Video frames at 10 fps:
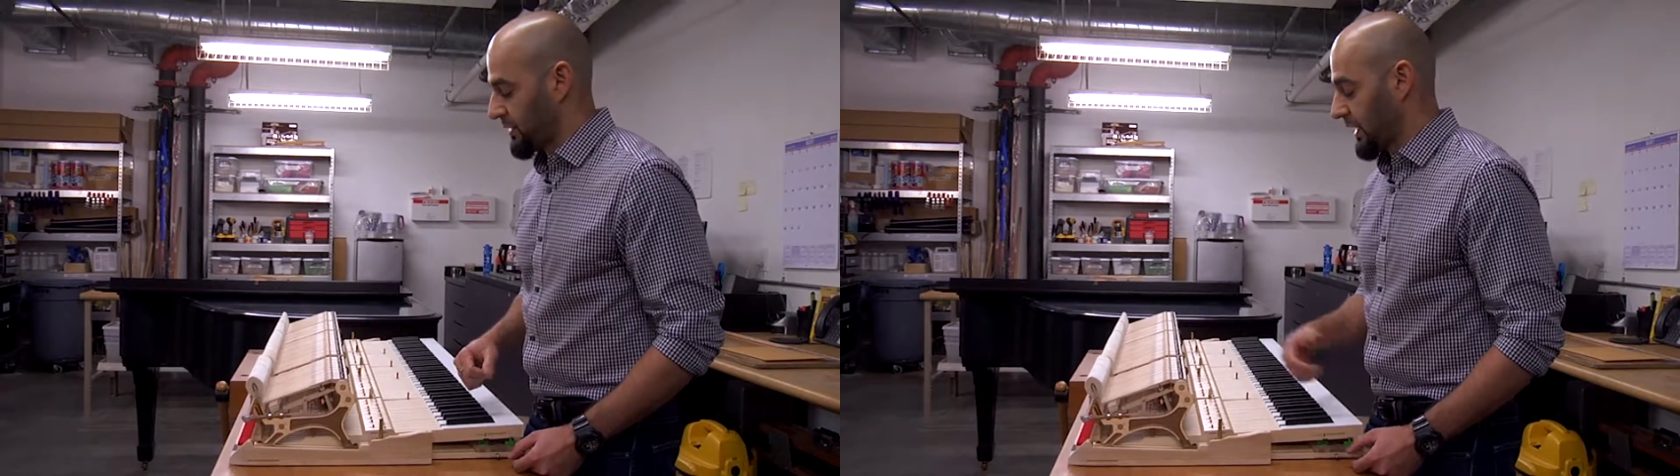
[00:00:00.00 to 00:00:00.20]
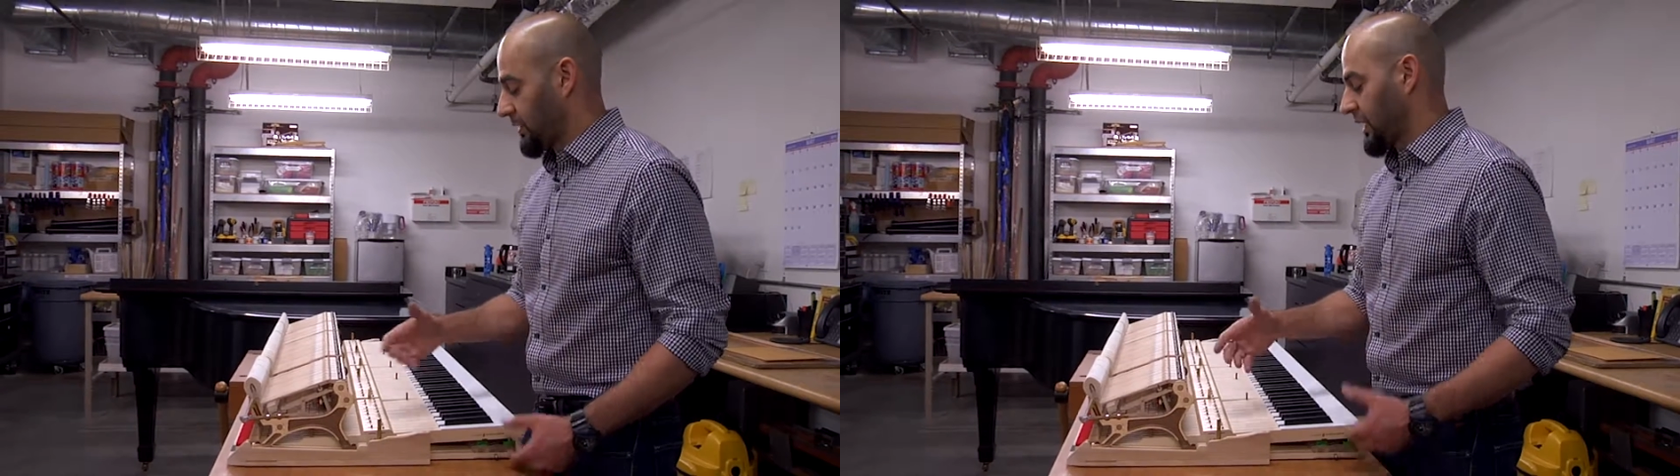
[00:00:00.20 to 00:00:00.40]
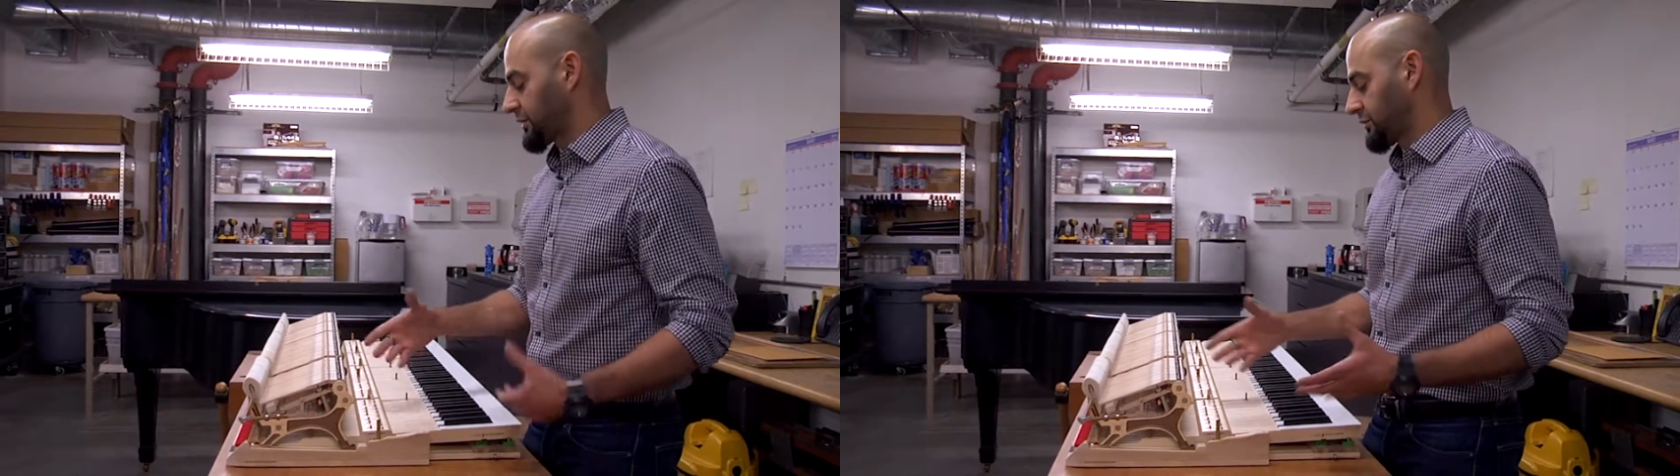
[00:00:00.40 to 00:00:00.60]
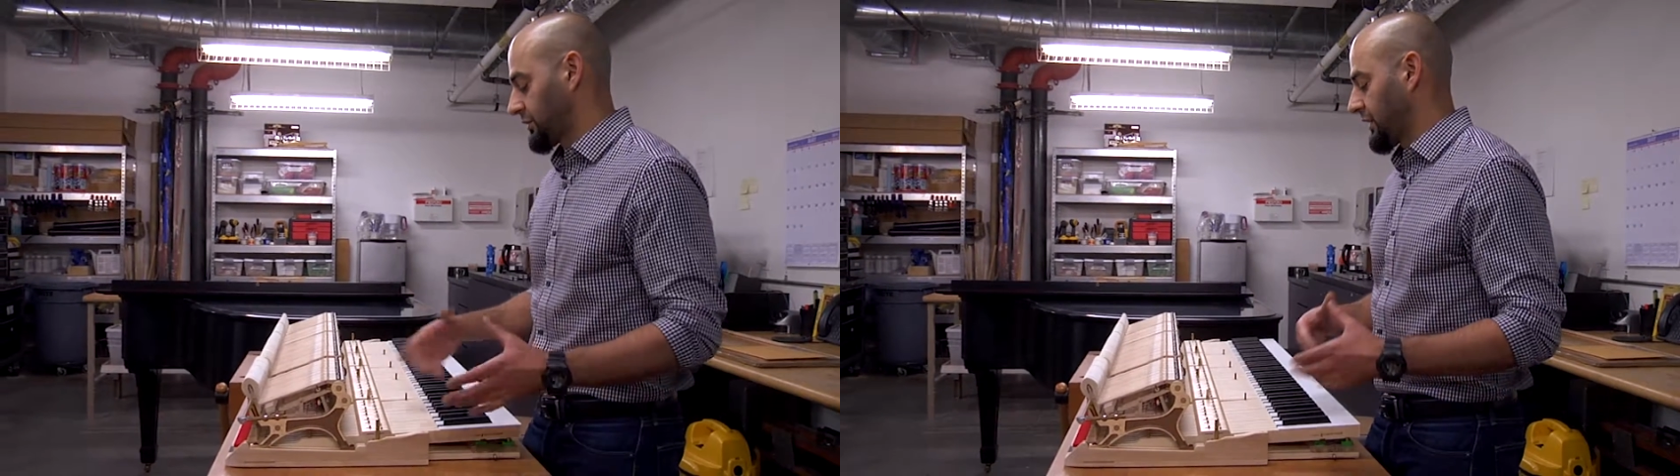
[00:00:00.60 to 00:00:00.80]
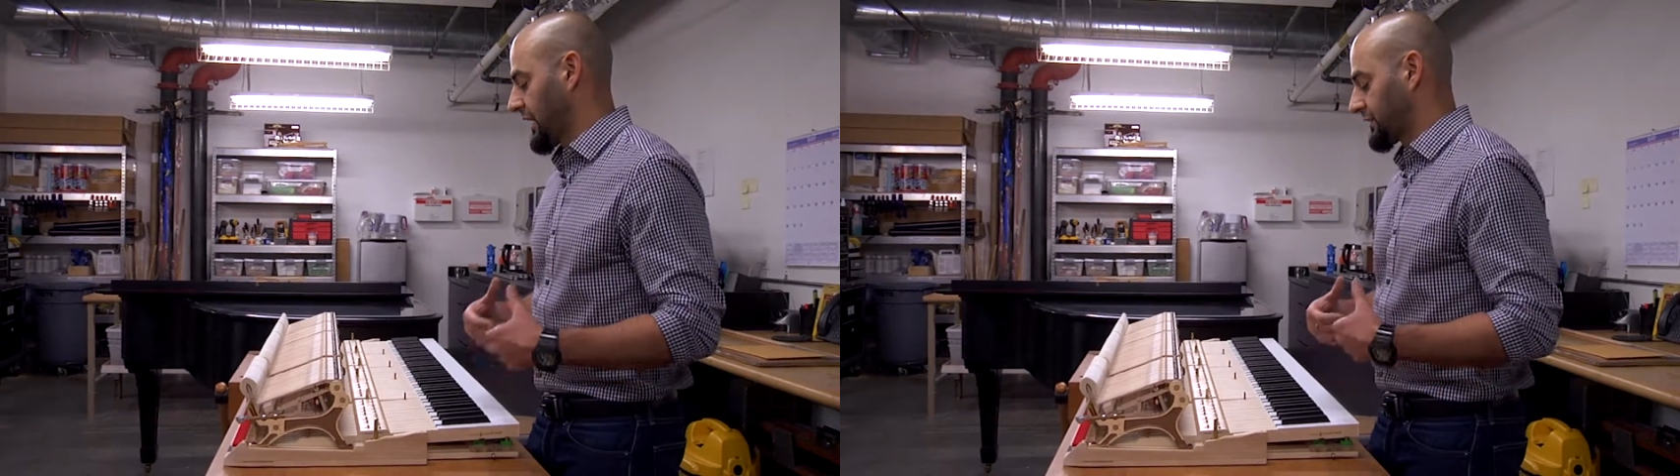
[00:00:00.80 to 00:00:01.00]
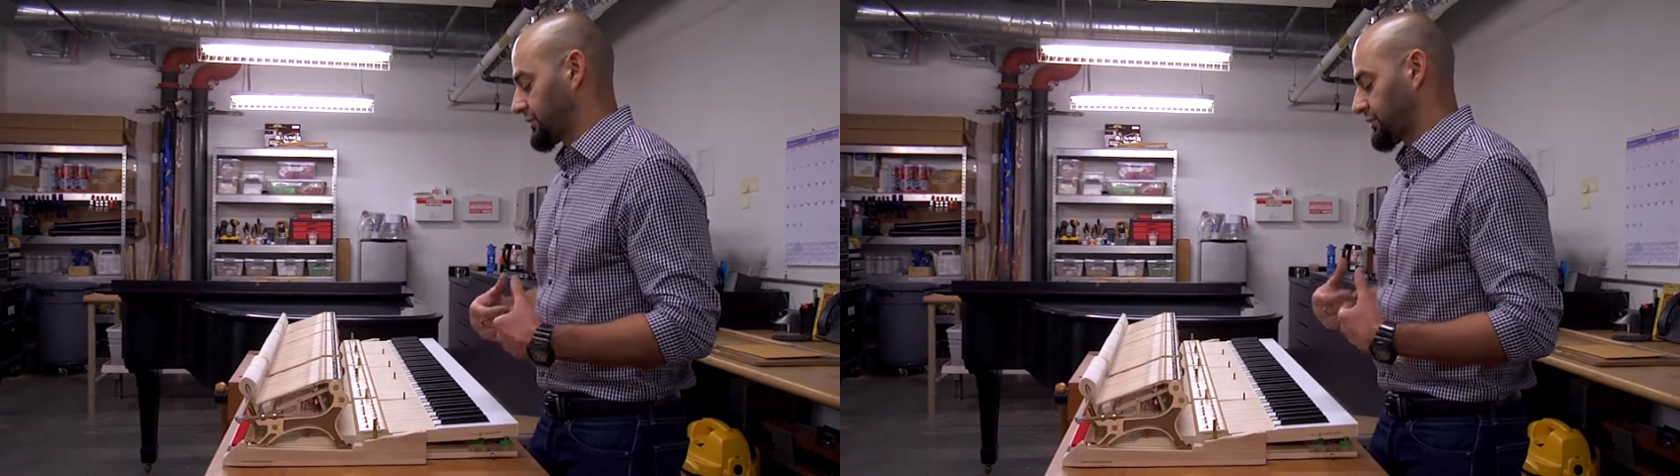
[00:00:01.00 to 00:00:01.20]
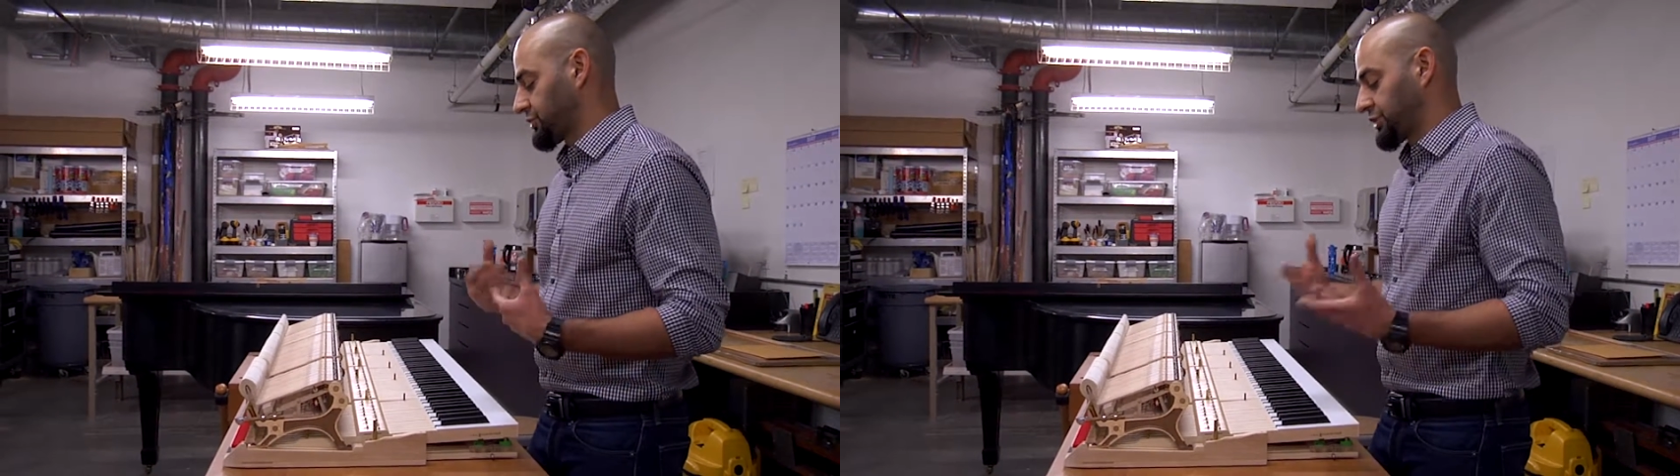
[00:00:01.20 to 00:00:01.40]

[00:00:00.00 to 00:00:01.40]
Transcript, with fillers: piano action really hasn't